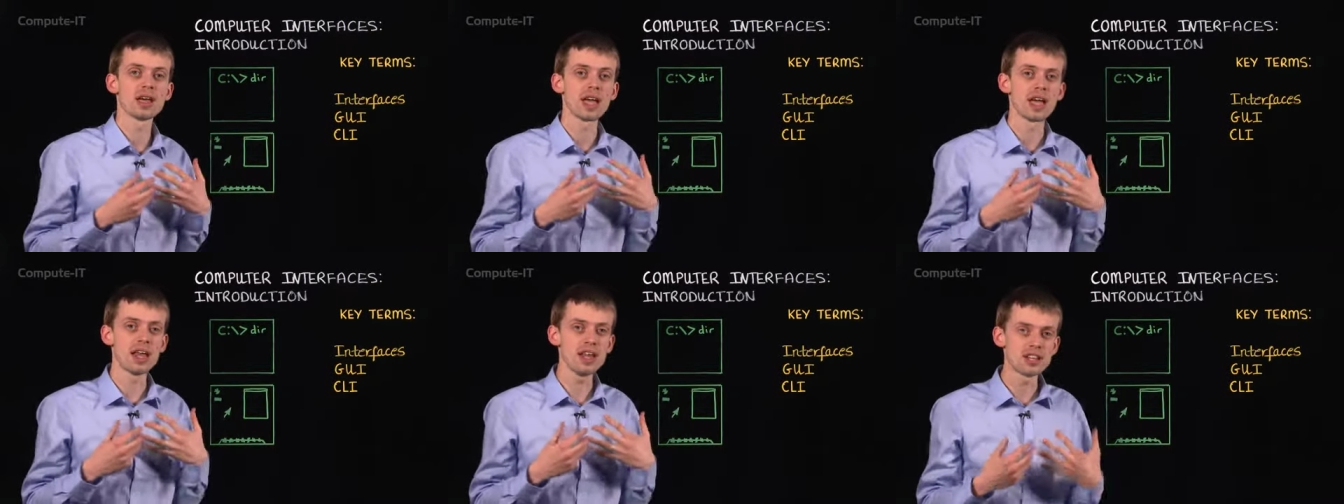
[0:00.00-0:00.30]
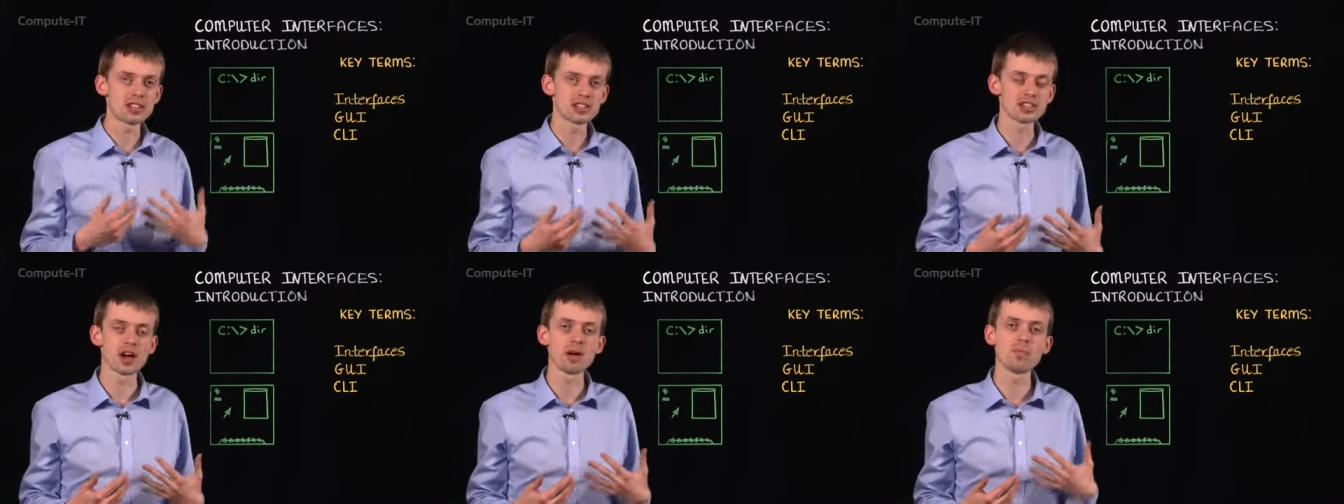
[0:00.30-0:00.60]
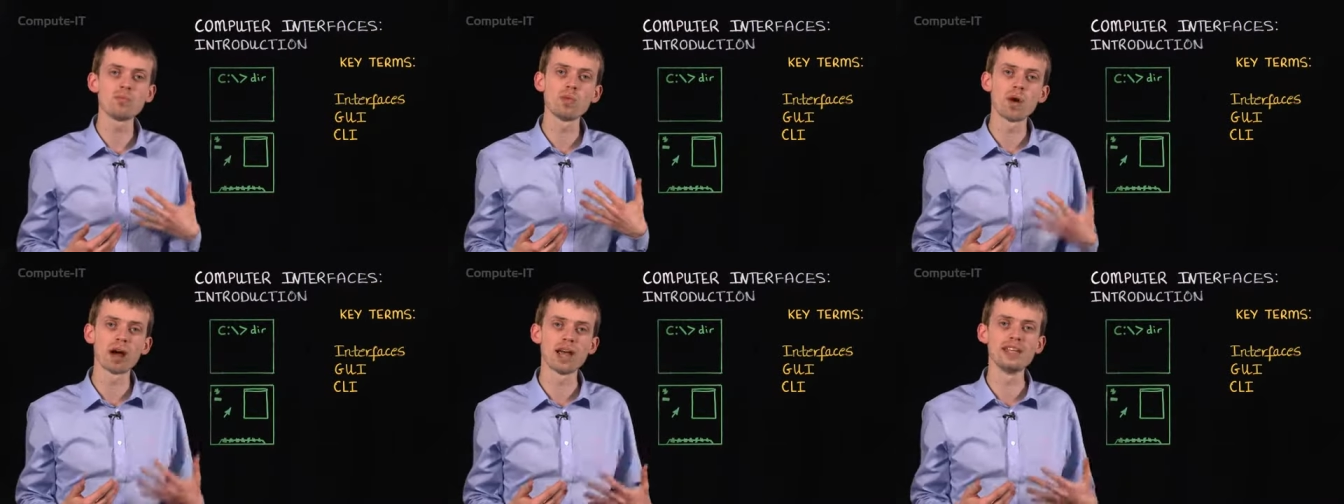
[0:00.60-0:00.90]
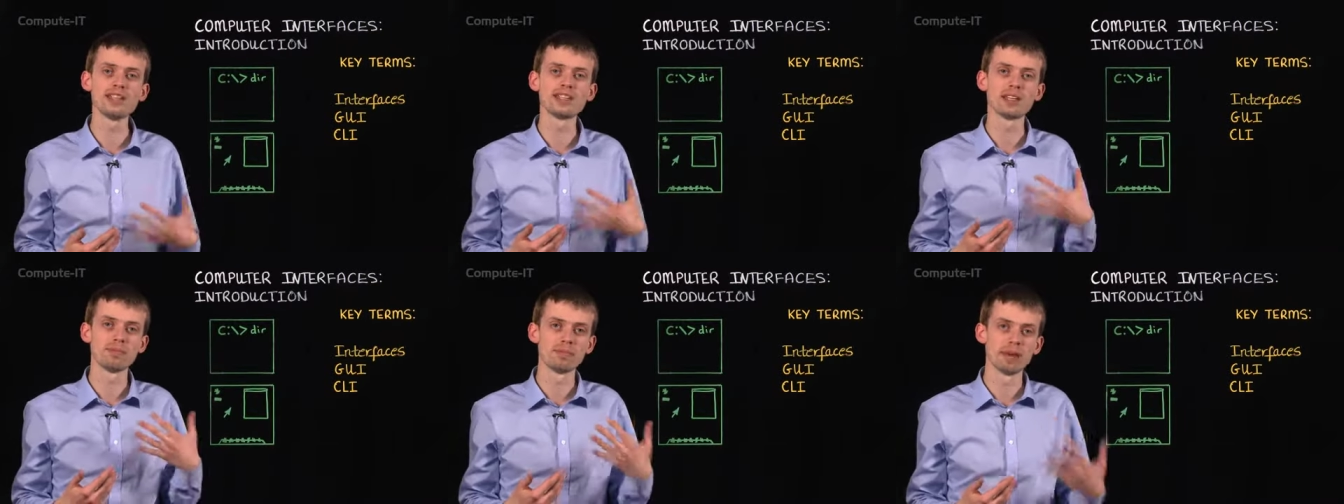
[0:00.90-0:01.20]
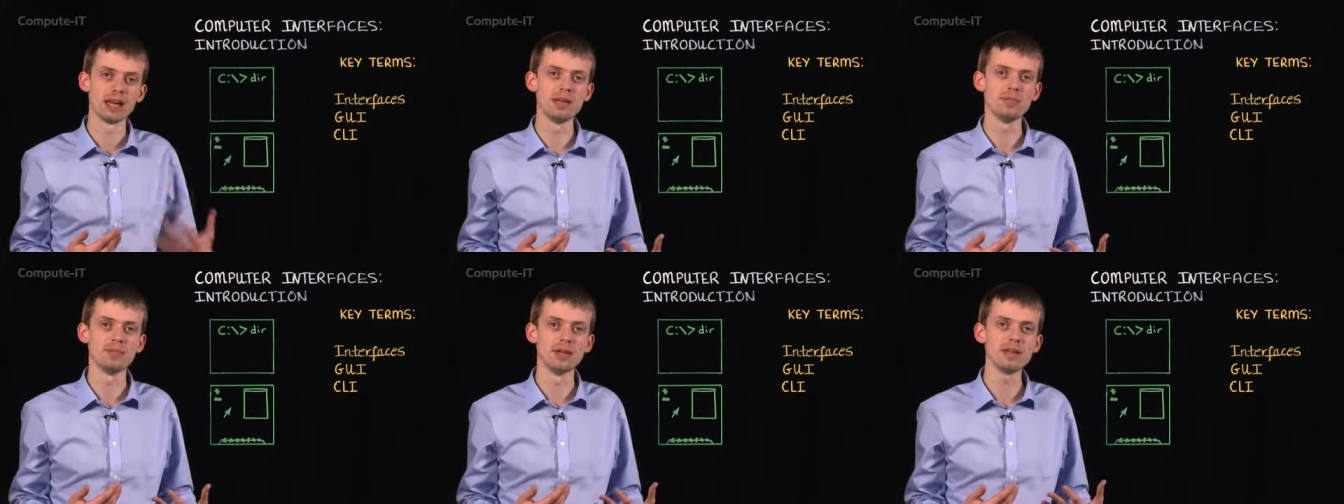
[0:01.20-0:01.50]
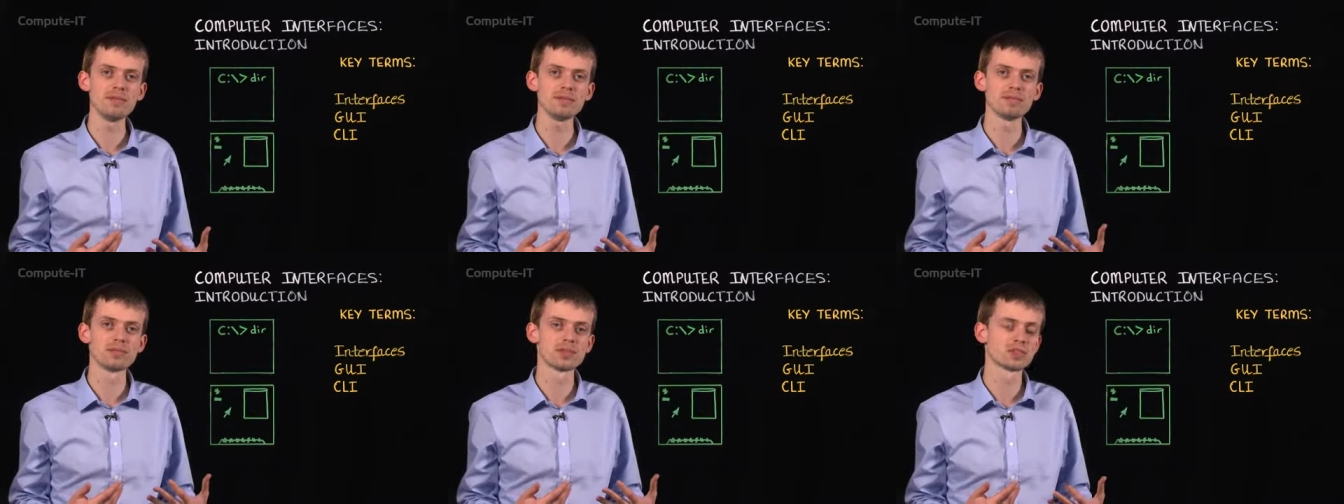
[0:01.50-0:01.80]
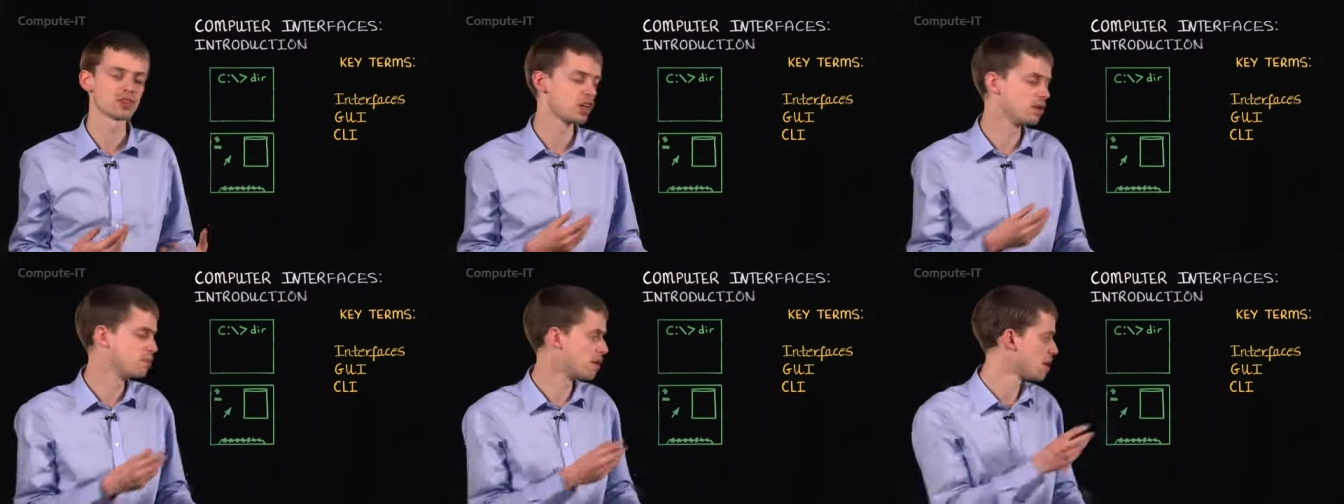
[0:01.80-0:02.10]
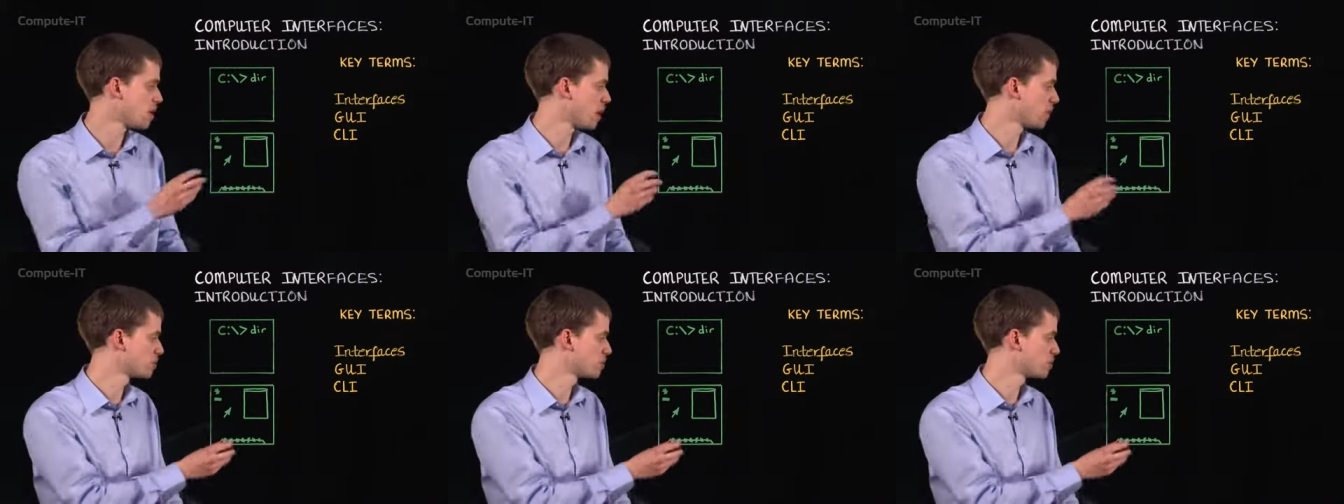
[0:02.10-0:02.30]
In some ways it may be, so you may be